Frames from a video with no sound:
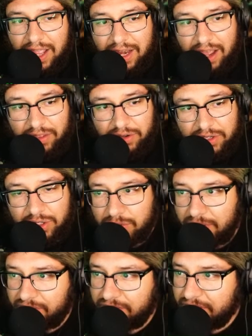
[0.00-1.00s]
Now, there's two
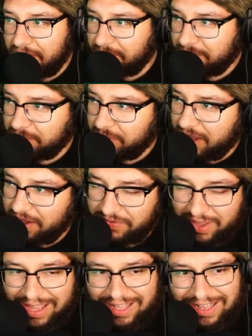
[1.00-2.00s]
different types. We have
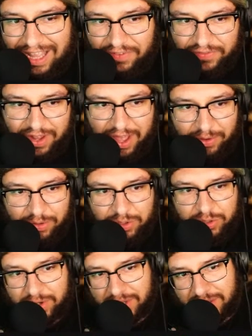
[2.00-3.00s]
a left lateral
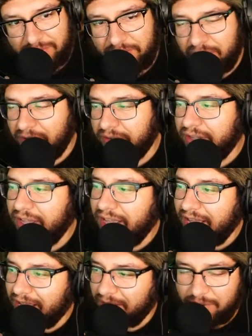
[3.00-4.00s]
strike slip fault,
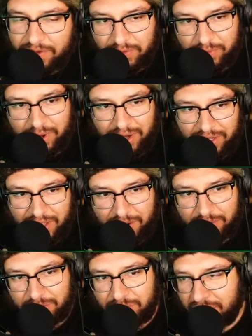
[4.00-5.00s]
and we have a right
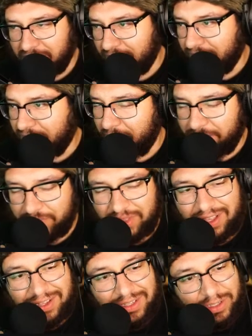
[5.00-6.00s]
lateral strike slip fault.
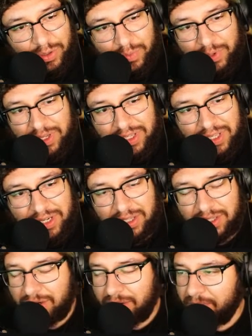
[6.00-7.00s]
Super easy to
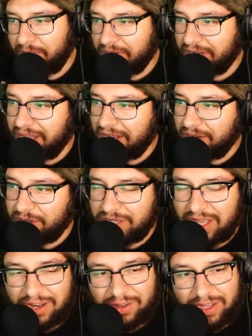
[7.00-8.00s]
determine. Again, you just
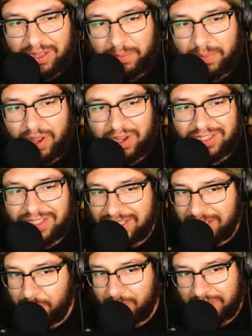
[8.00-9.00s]
got to look at the blocks and
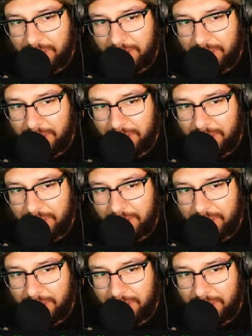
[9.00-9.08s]
see what